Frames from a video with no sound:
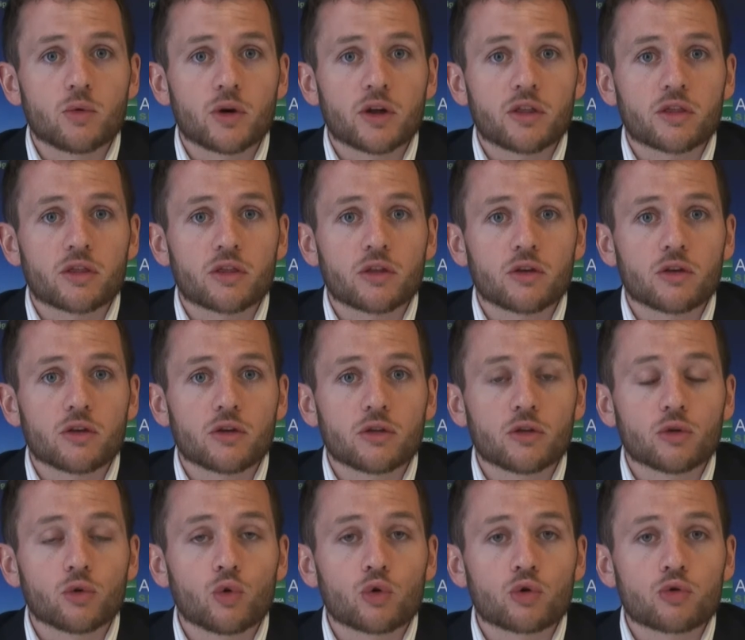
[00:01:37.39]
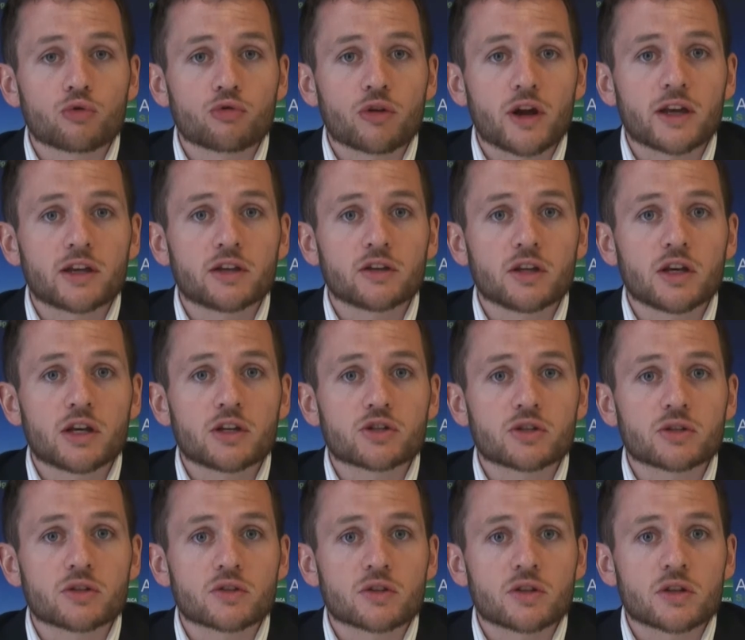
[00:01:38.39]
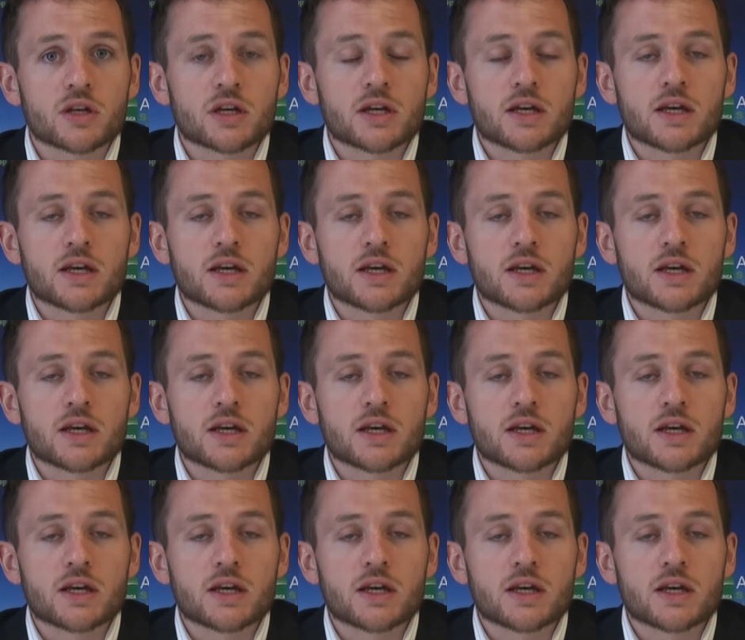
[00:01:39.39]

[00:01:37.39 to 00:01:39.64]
with the, the local regulations.